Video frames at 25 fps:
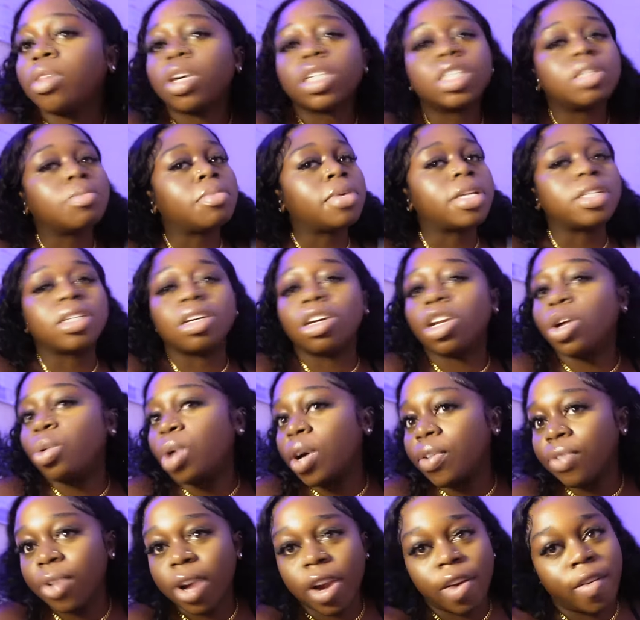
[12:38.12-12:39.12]
Doesn't mean it's gonna
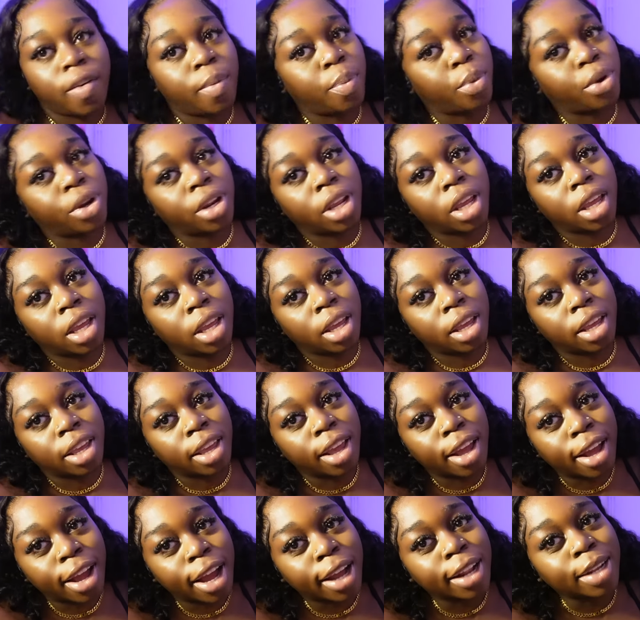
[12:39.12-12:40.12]
work for everybody.
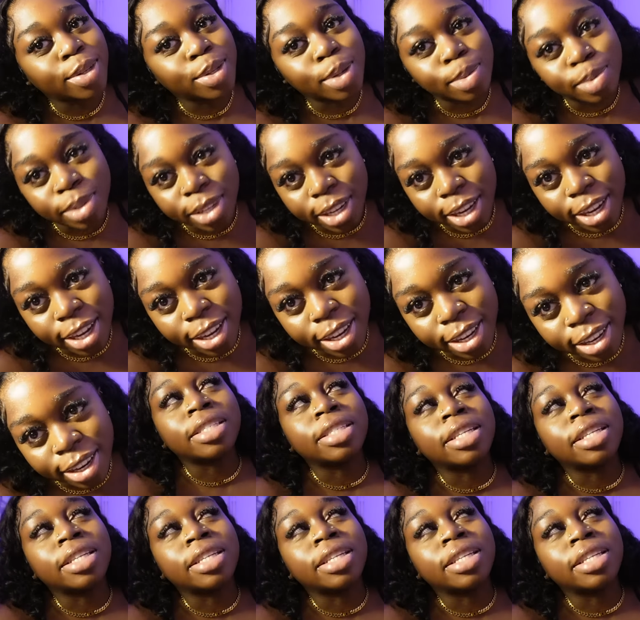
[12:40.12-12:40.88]
Yeah, that's what I'm saying.